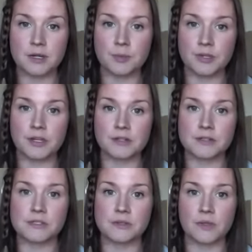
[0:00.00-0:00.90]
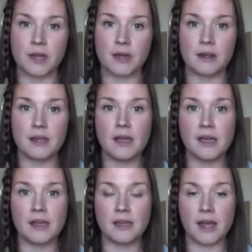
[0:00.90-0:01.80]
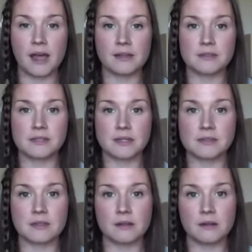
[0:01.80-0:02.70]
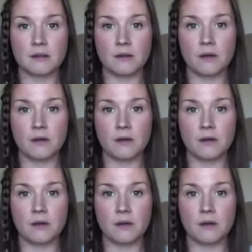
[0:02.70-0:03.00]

couple of years so that it has things that